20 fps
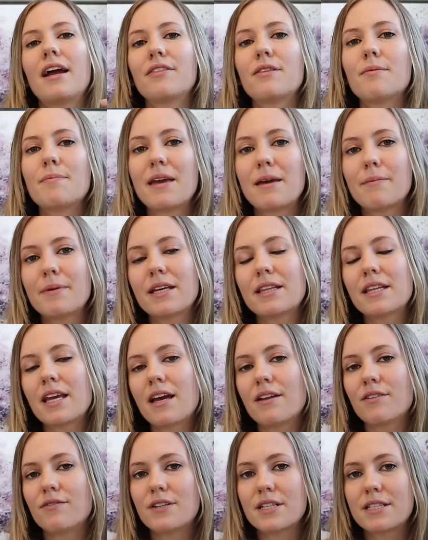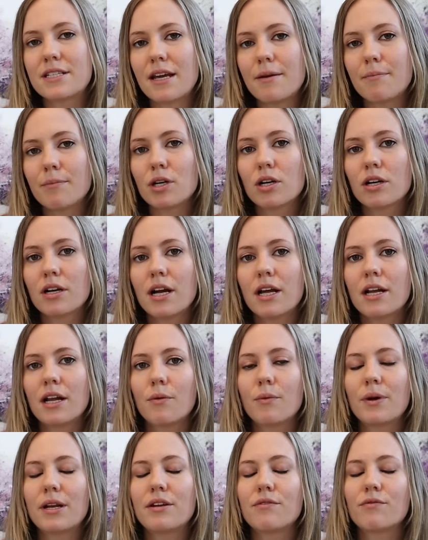had the baby at the end of December, and I
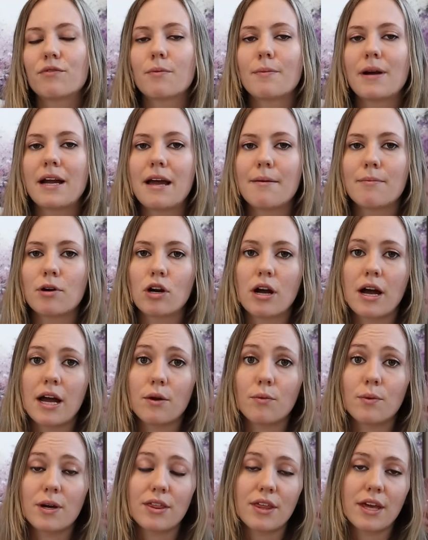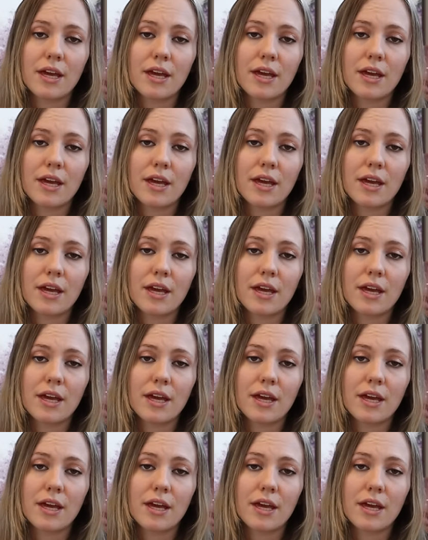went in for my MRI with